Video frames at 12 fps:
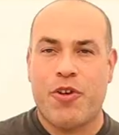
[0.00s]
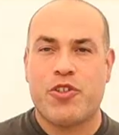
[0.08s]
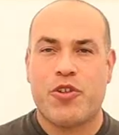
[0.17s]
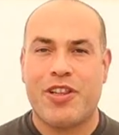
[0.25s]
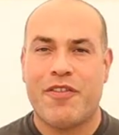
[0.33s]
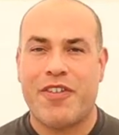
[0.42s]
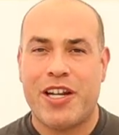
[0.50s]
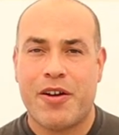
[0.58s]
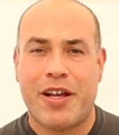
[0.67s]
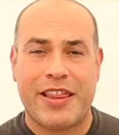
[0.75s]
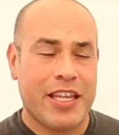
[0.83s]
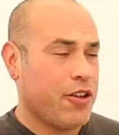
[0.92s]
you enjoyed the
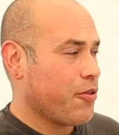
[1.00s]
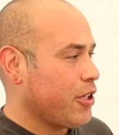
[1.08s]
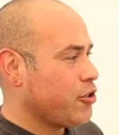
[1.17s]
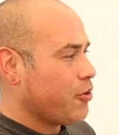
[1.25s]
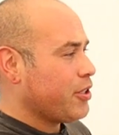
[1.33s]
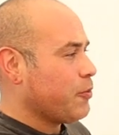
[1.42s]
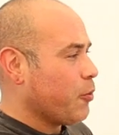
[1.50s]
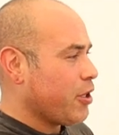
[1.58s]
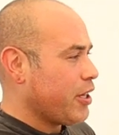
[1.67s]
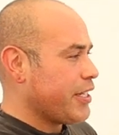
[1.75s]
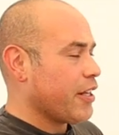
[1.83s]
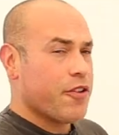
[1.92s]
video, I think you'll enjoy one
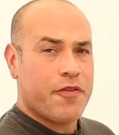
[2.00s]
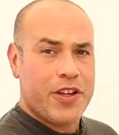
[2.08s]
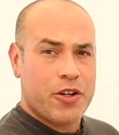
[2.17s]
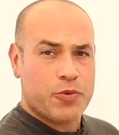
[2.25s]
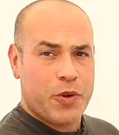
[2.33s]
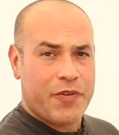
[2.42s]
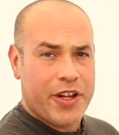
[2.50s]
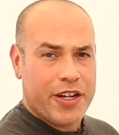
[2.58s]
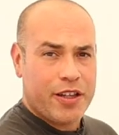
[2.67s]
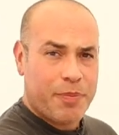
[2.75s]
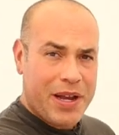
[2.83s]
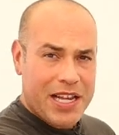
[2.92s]
of these other videos we've done
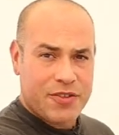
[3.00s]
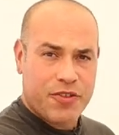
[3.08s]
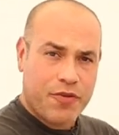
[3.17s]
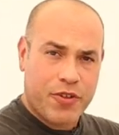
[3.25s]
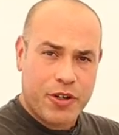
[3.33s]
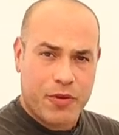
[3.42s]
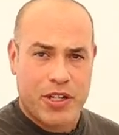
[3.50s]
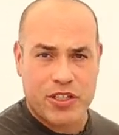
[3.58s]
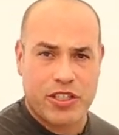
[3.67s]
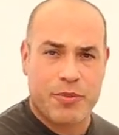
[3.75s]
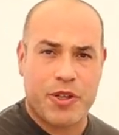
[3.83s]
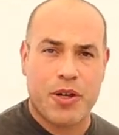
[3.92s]
in the past. Feel free to watch
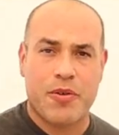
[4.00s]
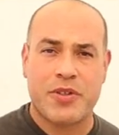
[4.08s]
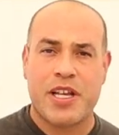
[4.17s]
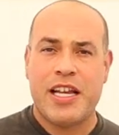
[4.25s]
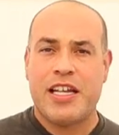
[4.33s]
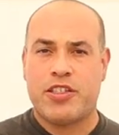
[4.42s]
some of those.